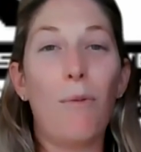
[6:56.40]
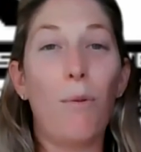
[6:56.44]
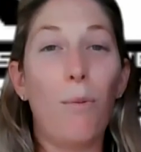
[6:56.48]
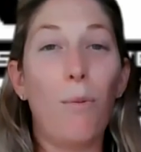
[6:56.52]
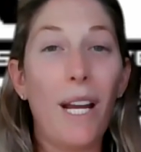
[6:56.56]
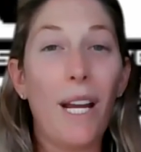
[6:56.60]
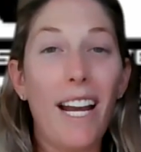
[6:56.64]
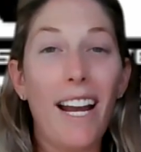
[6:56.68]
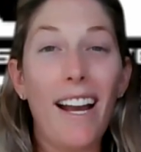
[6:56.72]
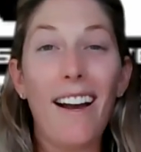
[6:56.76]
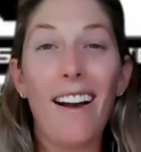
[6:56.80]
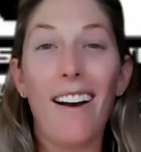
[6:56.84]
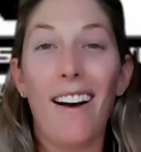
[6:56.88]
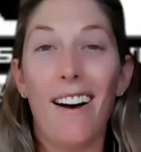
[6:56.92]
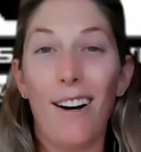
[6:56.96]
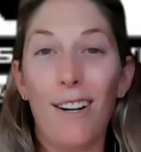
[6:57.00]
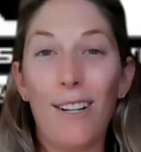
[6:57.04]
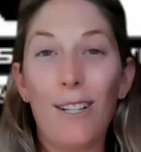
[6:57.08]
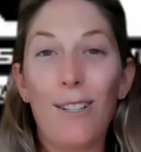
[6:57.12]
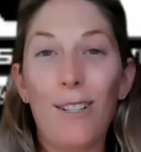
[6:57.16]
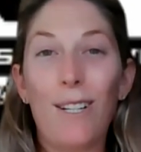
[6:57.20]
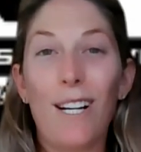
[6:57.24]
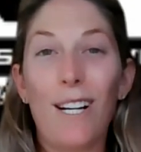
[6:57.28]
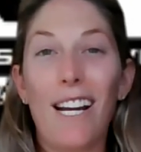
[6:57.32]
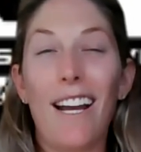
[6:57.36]
we get
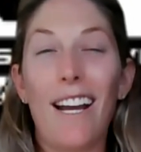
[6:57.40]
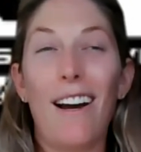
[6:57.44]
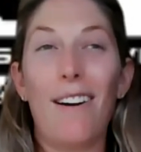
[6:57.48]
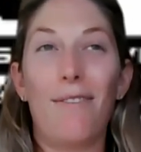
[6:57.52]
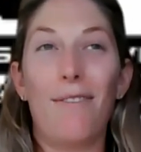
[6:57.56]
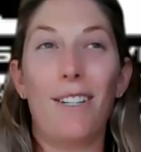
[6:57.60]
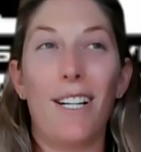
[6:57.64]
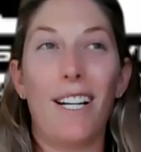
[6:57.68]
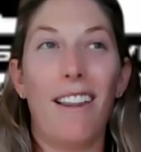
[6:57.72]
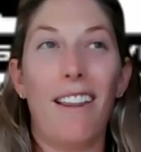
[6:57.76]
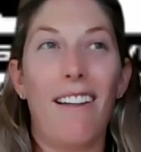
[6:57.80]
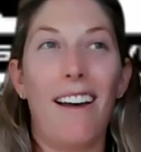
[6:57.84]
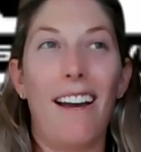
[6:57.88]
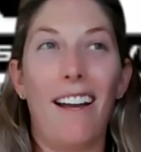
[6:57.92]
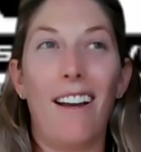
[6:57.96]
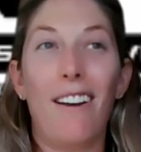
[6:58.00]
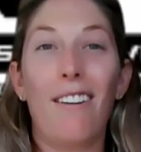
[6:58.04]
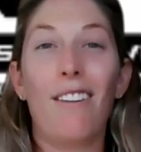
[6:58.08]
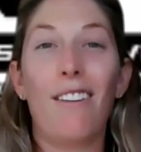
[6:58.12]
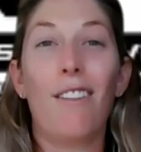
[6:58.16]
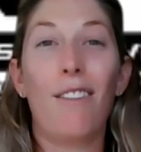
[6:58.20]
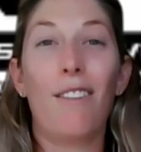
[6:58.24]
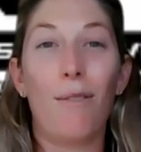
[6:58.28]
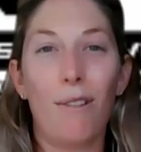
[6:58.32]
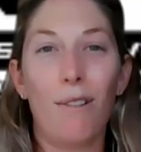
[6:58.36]
hungry every like
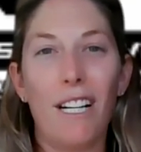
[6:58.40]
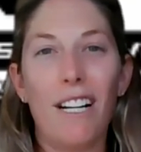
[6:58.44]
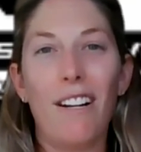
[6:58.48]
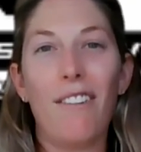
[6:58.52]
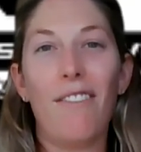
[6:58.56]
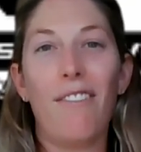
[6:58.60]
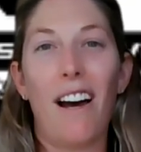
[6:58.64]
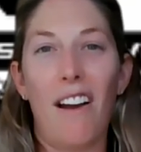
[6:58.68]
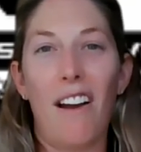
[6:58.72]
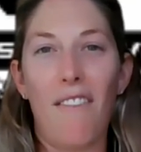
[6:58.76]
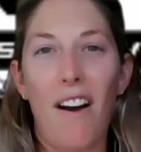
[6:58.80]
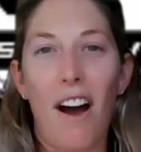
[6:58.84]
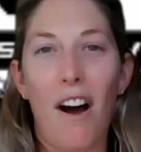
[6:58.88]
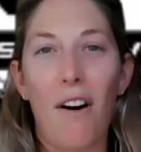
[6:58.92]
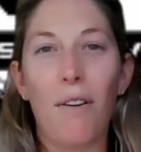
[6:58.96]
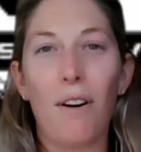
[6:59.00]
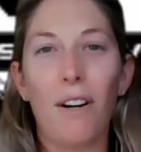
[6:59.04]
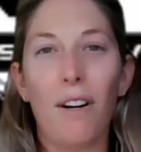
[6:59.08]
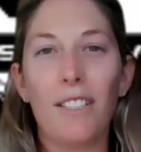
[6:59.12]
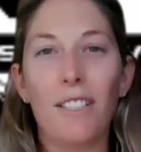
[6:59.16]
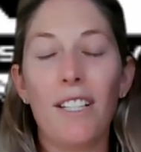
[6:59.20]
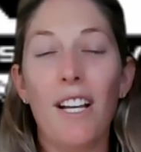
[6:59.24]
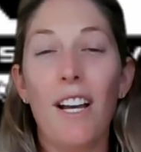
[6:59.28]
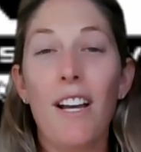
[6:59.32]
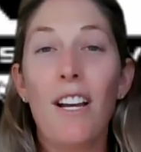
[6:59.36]
3 to 5
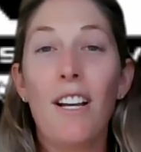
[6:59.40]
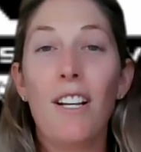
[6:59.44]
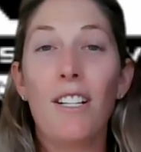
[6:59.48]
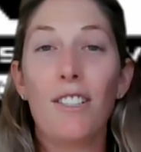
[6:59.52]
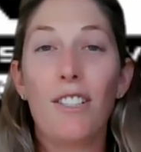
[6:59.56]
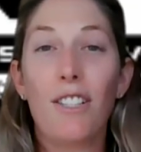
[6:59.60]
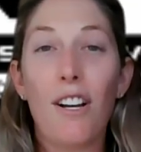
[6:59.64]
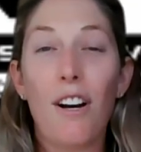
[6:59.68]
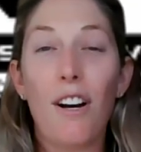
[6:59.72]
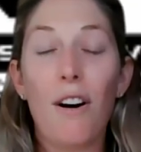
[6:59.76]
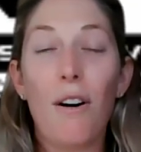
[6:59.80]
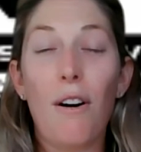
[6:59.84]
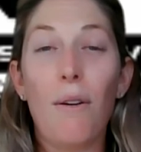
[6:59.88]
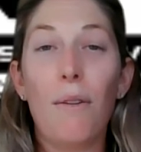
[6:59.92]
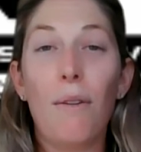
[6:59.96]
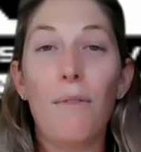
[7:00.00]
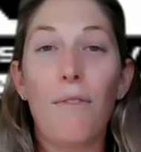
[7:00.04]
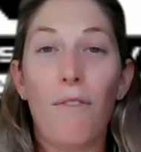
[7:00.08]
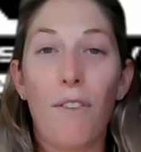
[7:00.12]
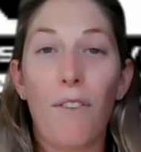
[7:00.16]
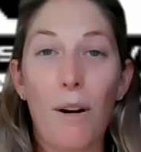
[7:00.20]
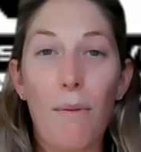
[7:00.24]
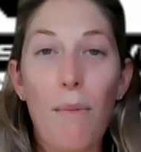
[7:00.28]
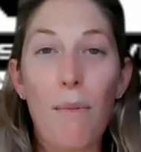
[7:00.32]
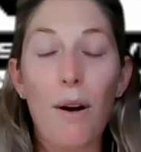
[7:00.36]
hours. So
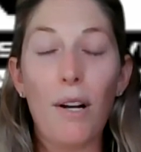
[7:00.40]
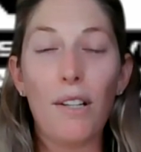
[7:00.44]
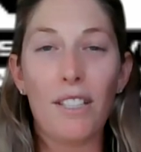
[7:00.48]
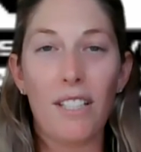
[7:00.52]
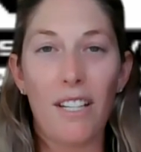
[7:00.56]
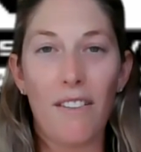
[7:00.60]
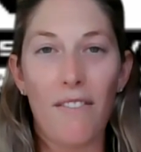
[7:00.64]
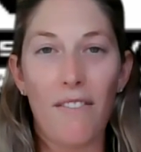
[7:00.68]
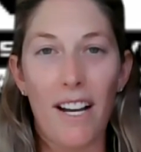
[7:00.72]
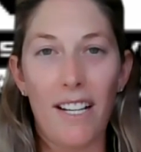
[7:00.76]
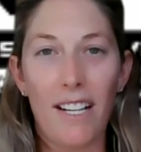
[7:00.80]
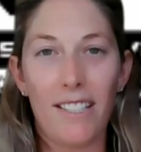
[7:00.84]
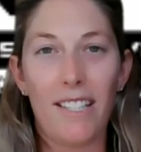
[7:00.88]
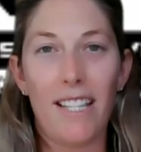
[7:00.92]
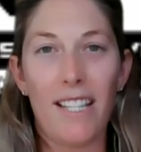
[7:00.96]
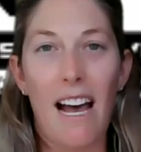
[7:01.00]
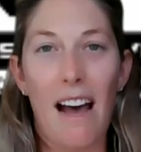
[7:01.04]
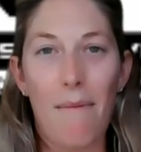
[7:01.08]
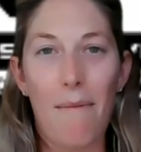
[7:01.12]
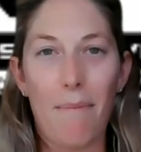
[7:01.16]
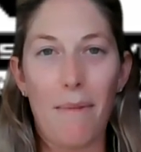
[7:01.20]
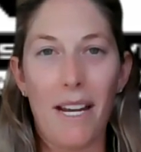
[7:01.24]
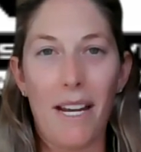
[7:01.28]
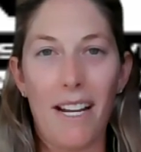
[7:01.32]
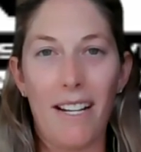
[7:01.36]
for most of us,
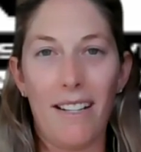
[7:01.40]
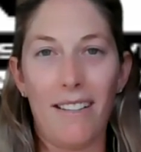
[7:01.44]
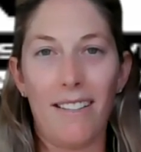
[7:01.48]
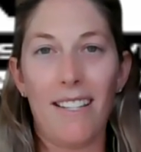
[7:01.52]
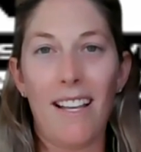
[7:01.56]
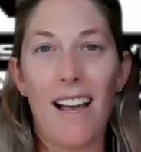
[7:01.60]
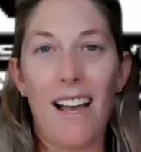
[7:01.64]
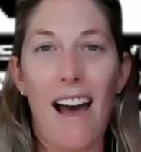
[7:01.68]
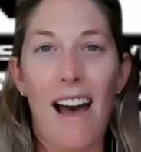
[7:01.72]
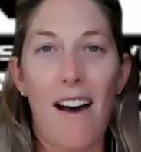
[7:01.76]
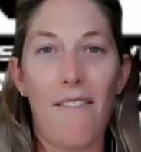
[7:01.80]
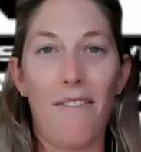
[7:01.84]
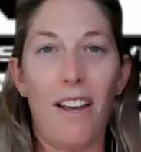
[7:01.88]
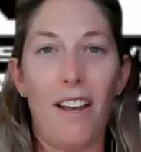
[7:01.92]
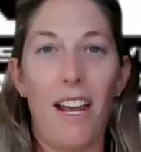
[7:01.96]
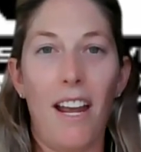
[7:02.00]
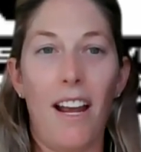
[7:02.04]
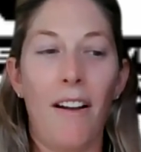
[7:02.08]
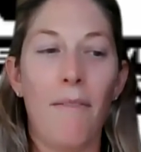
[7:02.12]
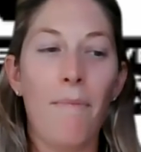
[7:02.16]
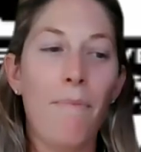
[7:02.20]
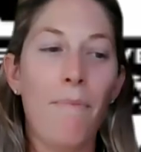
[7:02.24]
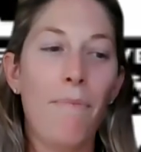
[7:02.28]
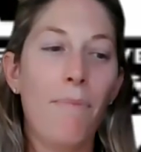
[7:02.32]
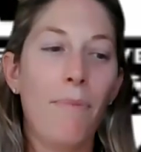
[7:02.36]
that means
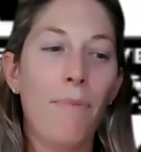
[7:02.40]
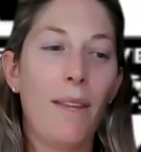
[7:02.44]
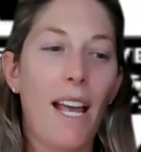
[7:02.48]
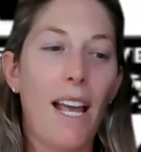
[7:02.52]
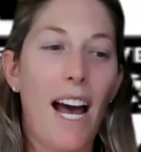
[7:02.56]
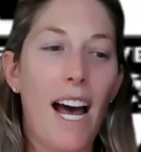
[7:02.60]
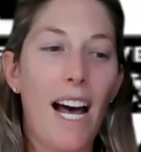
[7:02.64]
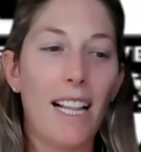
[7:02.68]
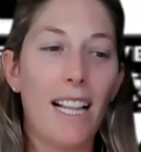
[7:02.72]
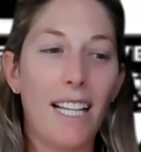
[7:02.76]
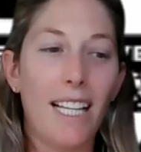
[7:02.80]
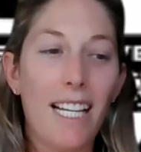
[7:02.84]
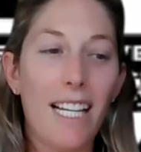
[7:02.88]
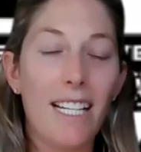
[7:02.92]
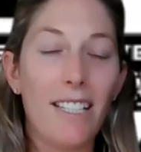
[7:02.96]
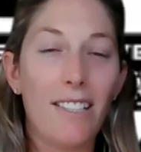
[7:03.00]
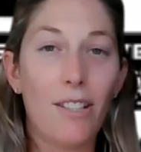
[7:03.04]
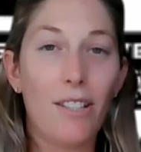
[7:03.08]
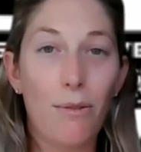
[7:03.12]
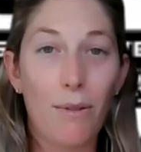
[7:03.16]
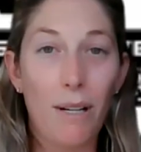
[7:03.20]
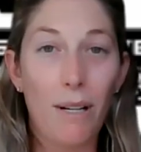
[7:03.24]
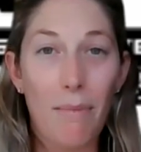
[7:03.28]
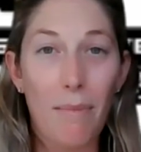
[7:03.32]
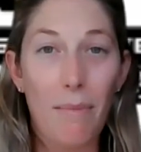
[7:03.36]
having at least
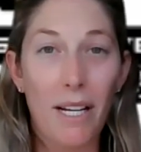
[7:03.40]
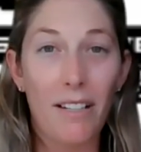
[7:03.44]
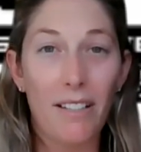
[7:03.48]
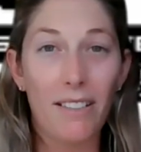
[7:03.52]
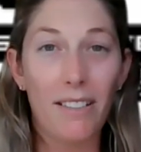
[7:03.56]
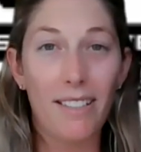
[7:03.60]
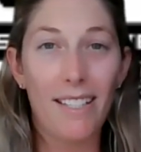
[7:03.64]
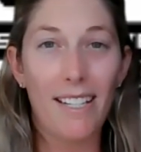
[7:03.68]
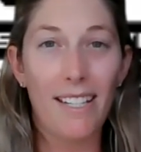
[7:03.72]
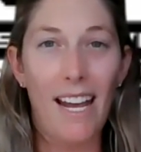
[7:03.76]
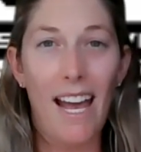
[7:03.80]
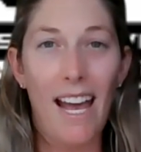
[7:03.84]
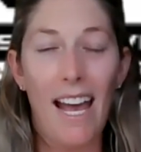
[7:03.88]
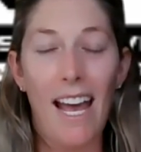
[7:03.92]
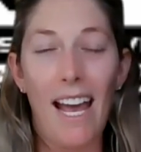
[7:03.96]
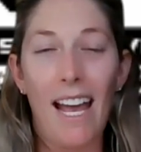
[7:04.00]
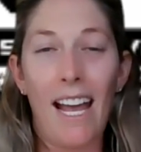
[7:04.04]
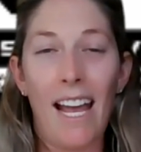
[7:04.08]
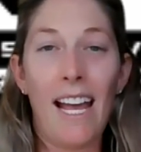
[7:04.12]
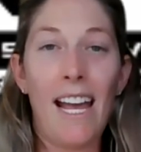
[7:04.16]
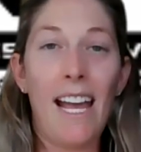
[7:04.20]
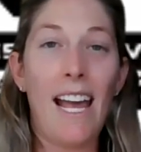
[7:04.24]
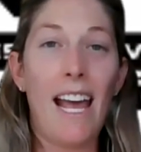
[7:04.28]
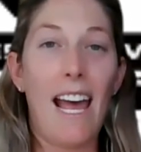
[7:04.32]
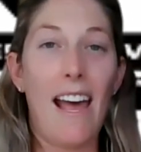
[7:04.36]
3 meals a
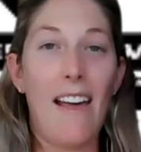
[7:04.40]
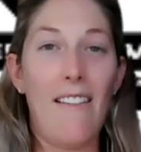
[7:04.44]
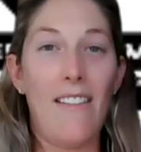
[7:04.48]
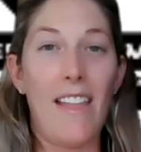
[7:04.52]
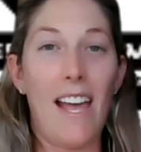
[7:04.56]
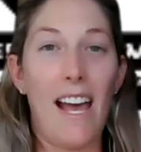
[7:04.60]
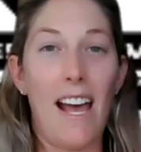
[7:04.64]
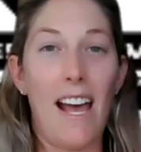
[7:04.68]
day, and